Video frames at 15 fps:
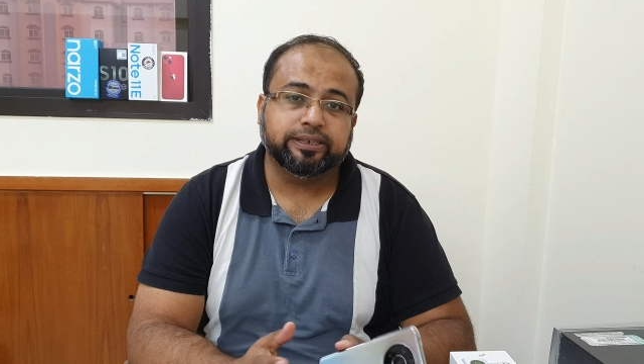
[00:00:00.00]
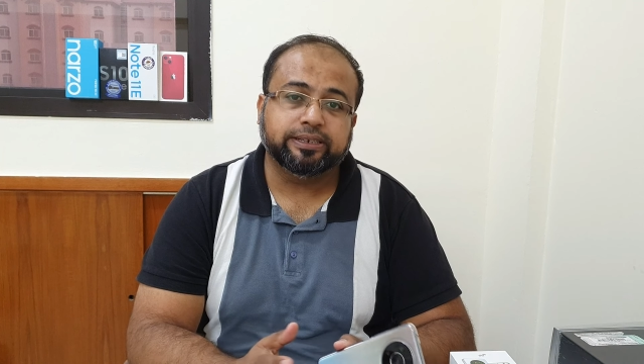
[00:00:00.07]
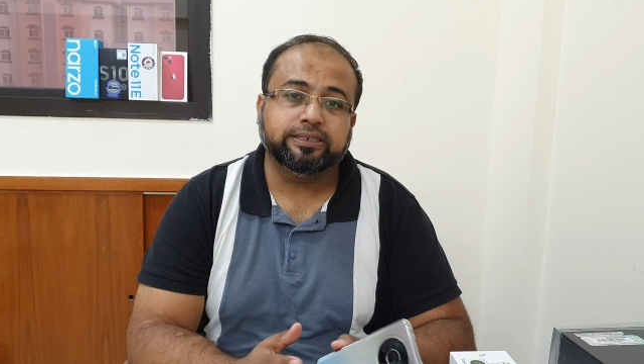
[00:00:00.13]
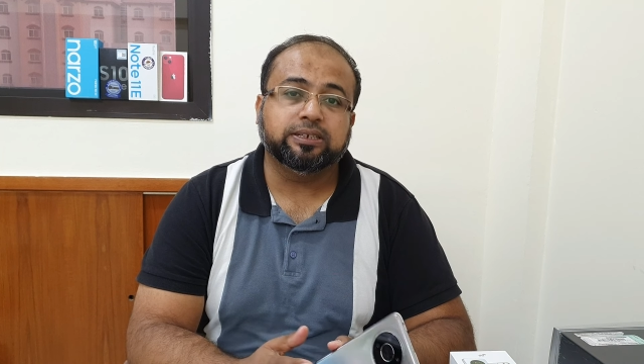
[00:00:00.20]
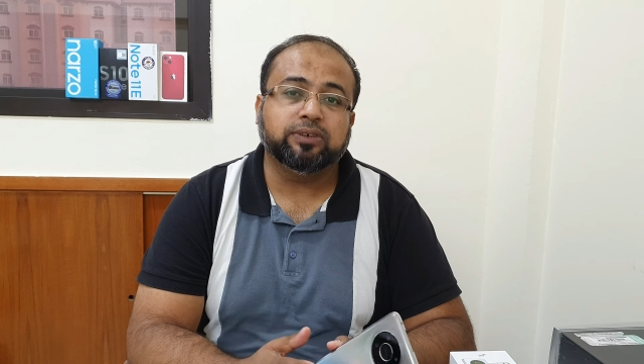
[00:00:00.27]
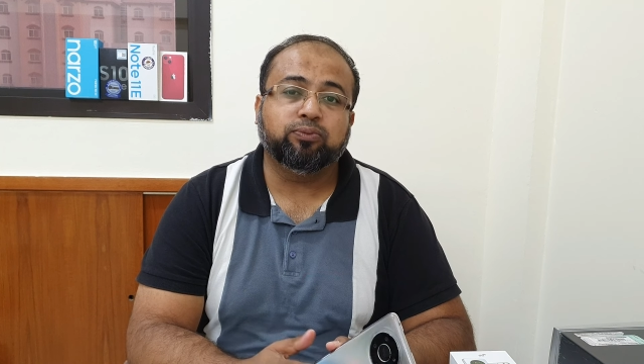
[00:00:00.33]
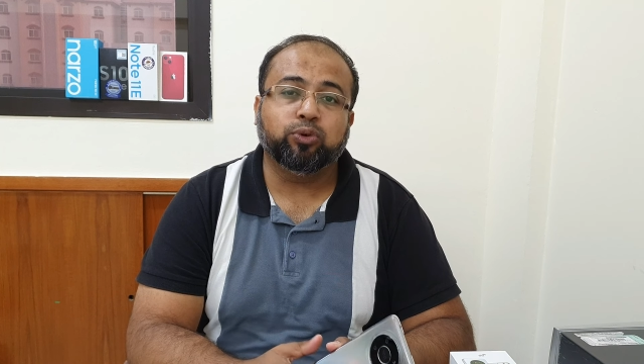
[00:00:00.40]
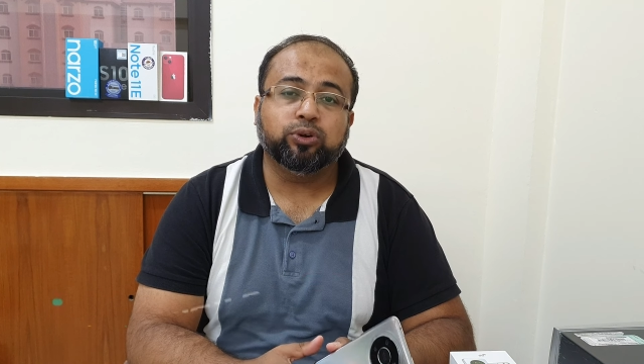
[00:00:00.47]

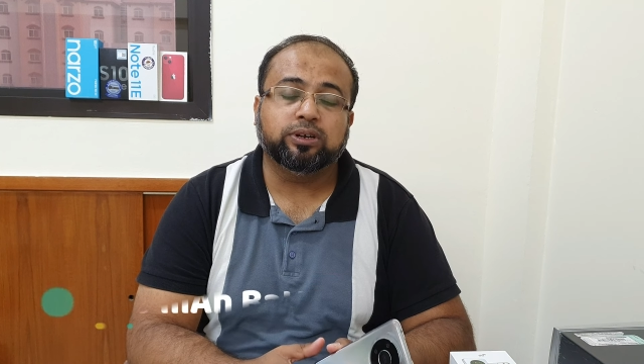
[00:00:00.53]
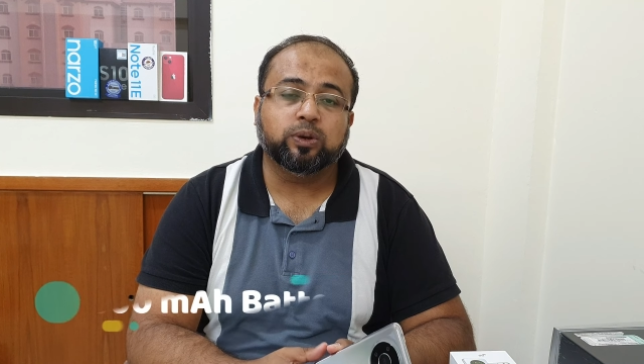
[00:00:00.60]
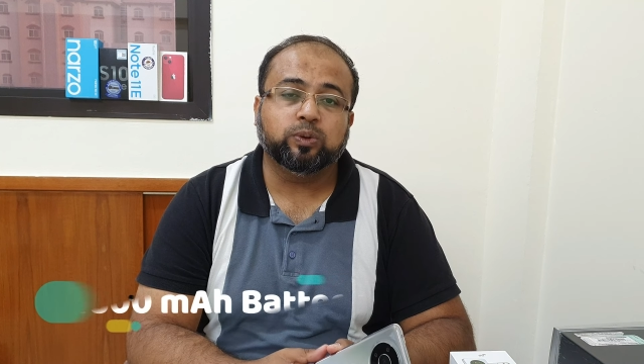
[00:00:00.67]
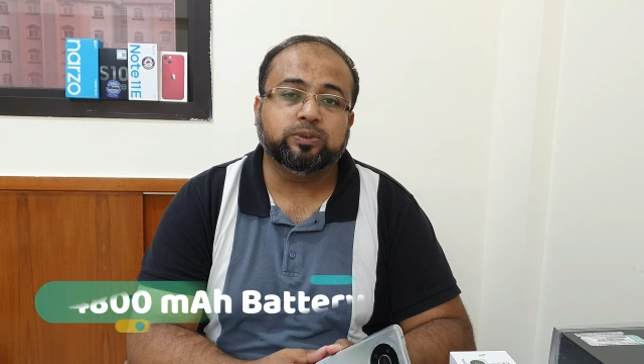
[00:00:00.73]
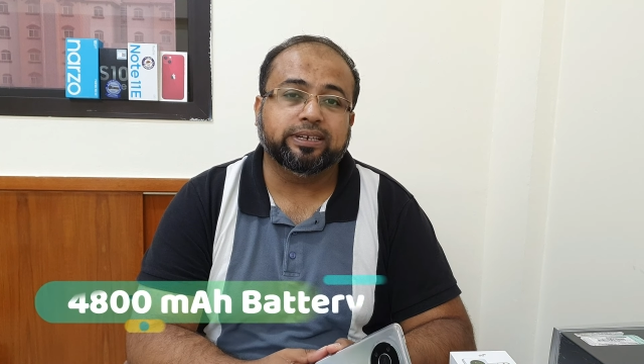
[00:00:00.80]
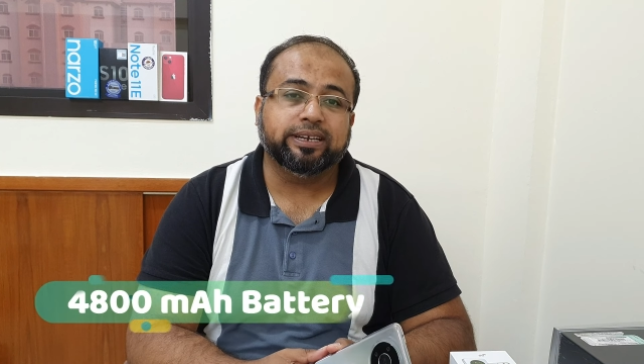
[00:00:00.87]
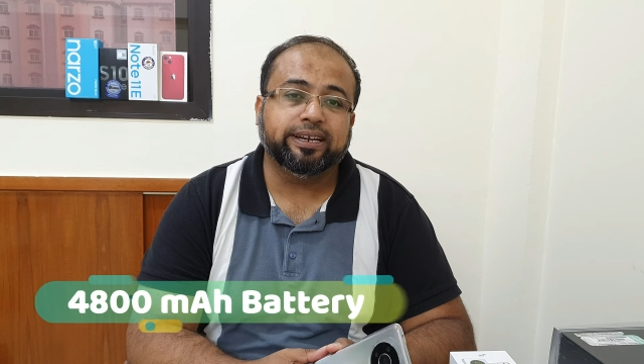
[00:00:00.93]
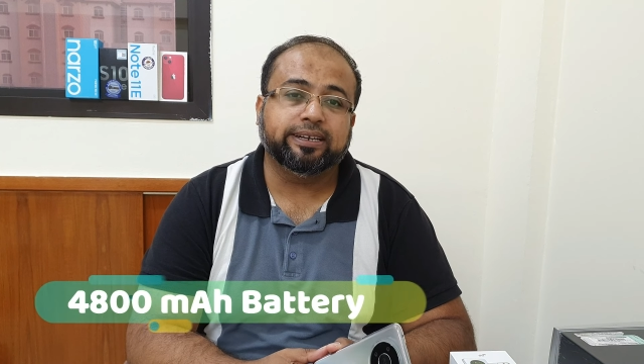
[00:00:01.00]
it's a
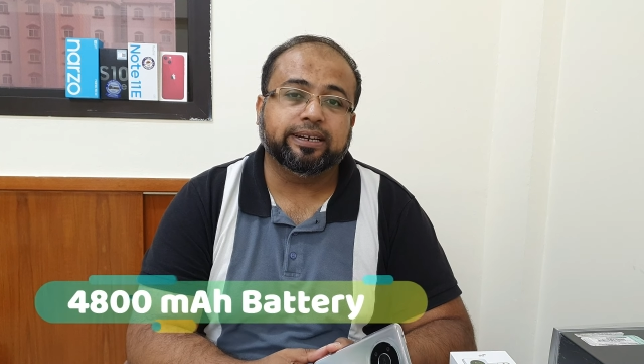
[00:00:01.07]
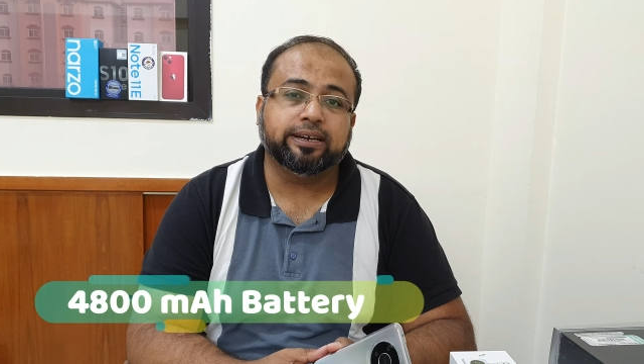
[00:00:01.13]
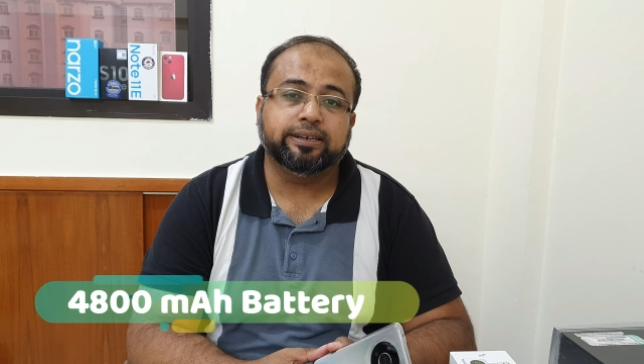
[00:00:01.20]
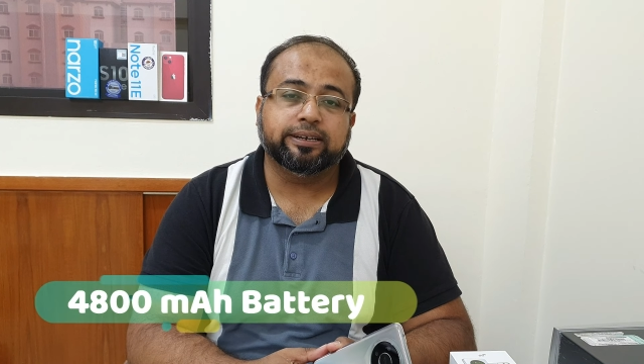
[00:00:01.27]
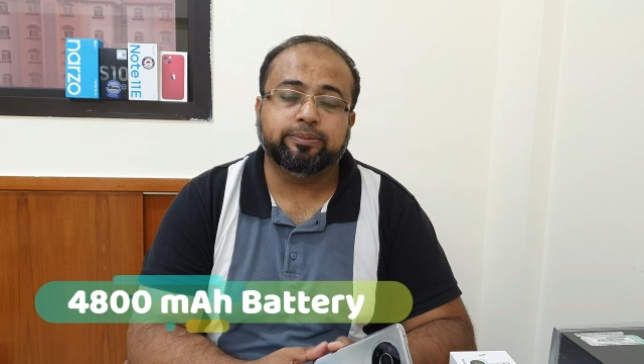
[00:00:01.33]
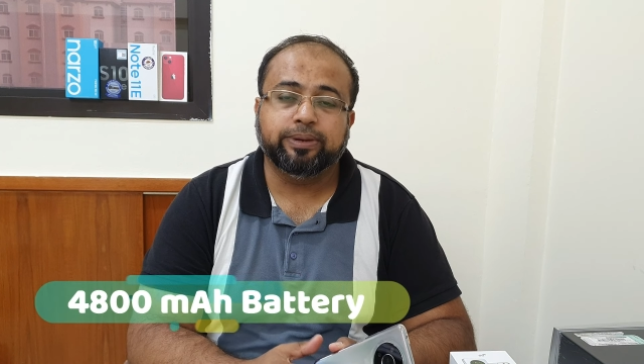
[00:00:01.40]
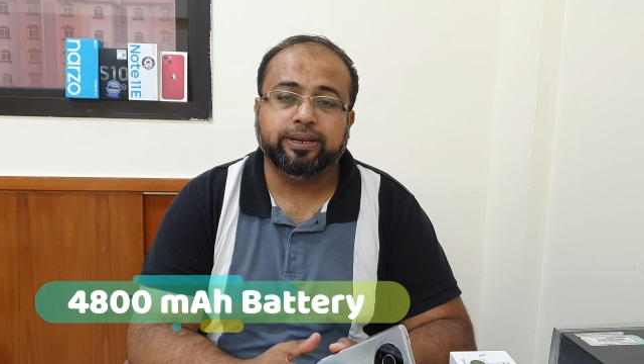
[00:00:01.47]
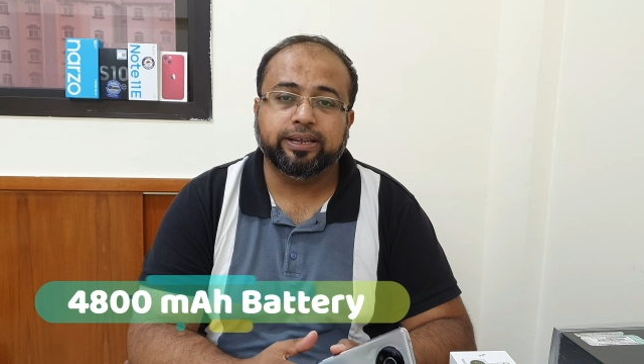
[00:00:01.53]

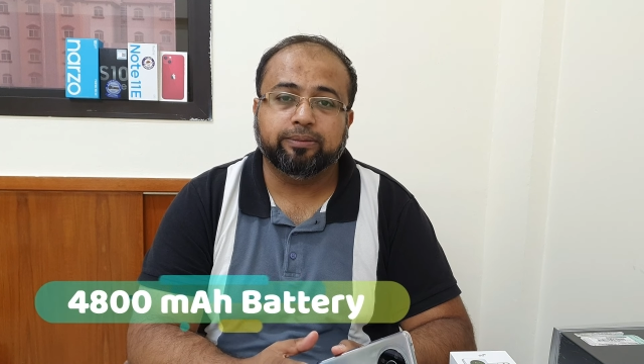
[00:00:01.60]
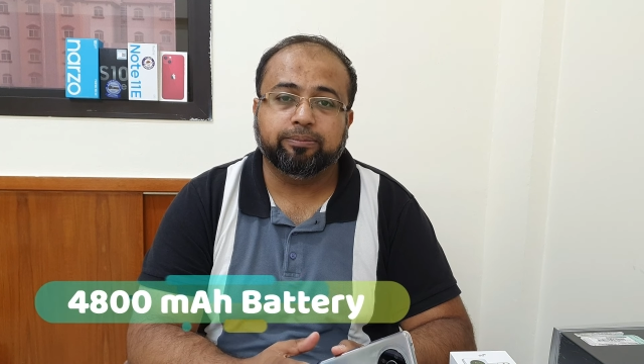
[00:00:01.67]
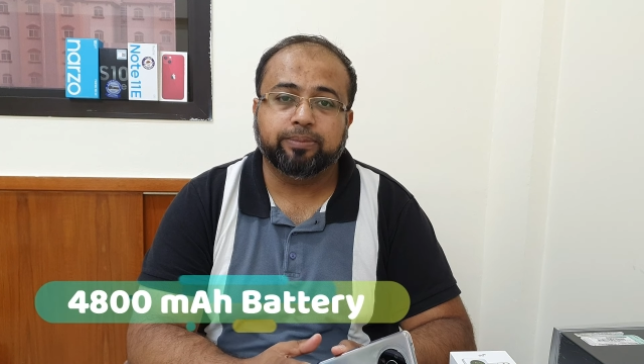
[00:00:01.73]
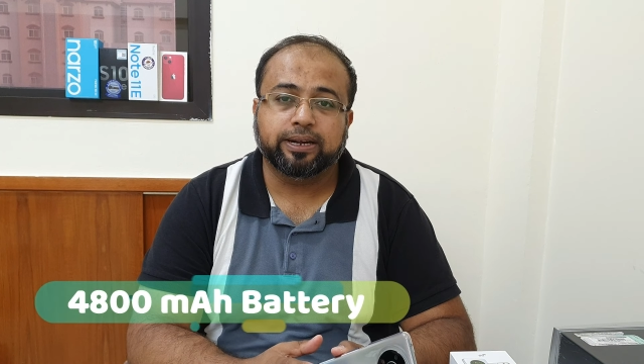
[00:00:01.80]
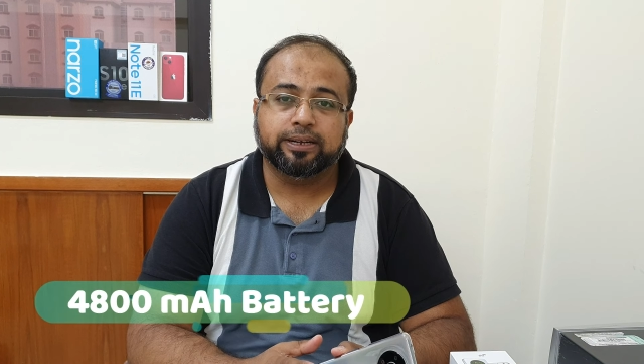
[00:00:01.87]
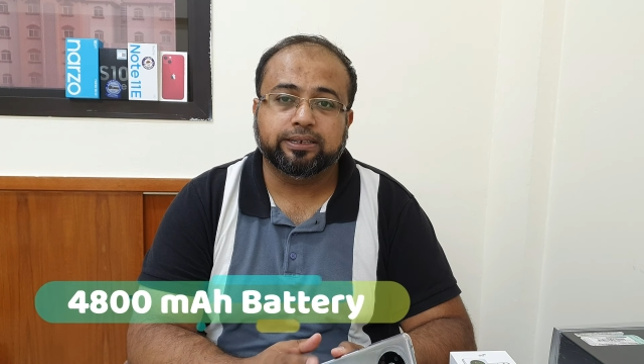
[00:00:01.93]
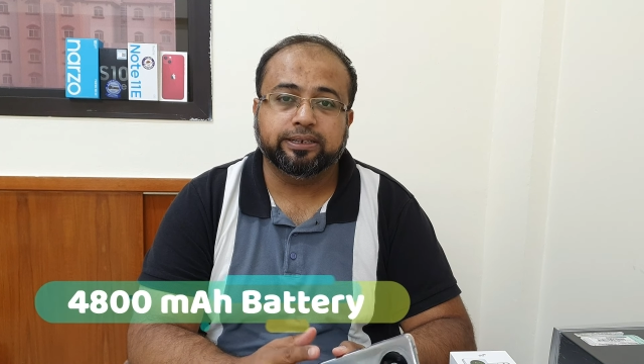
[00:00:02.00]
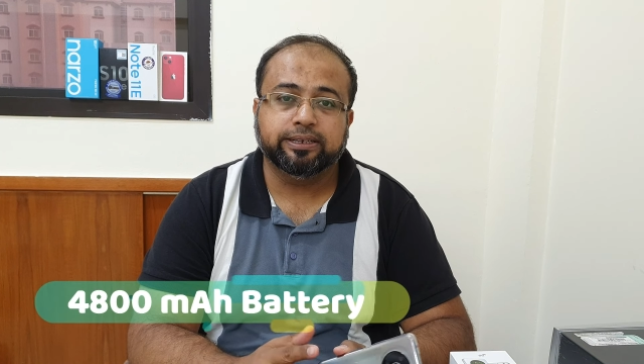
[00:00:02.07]
4800 milliamp
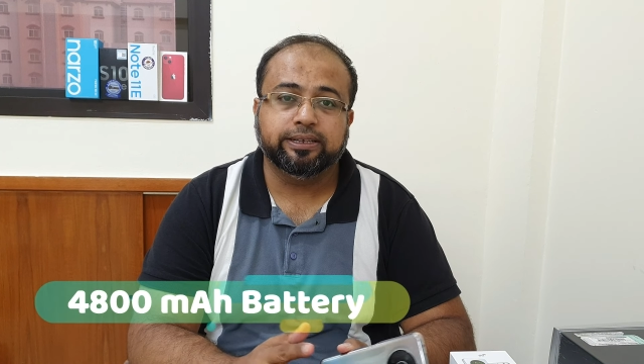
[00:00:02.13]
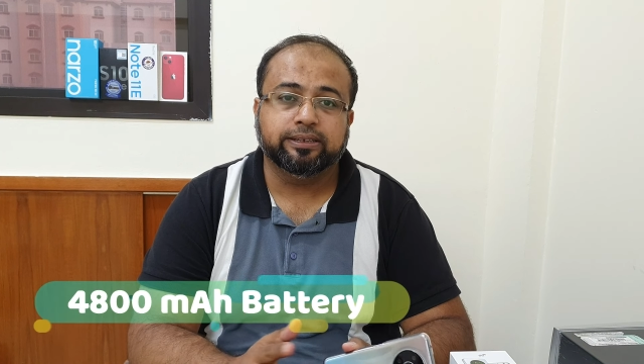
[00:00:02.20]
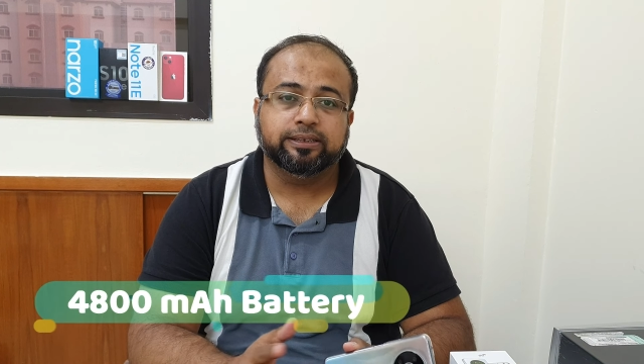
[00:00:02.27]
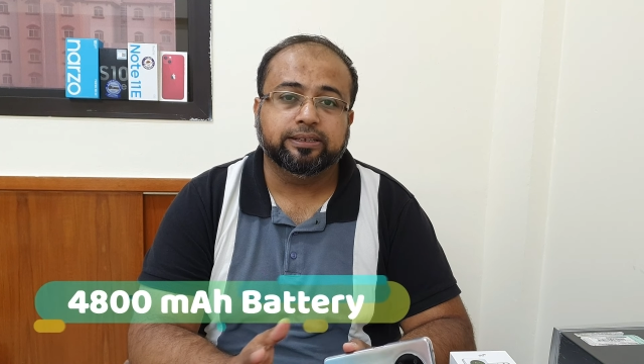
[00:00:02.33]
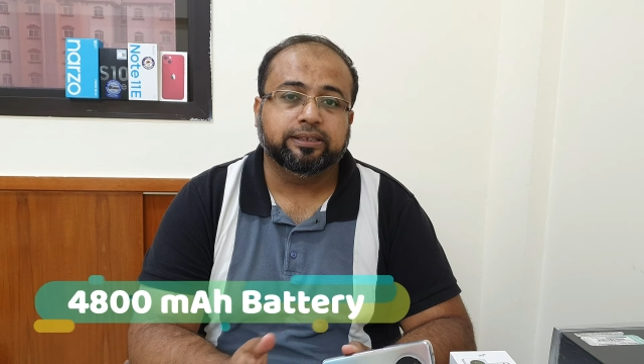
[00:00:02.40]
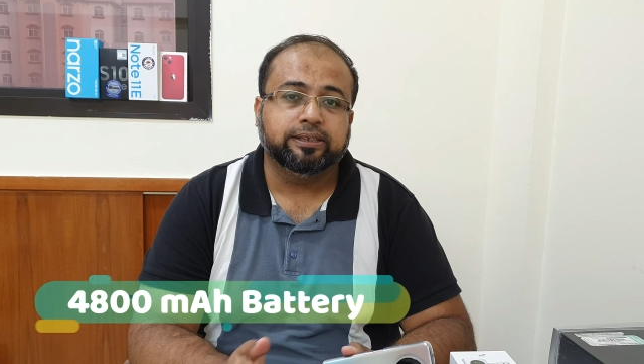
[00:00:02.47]
battery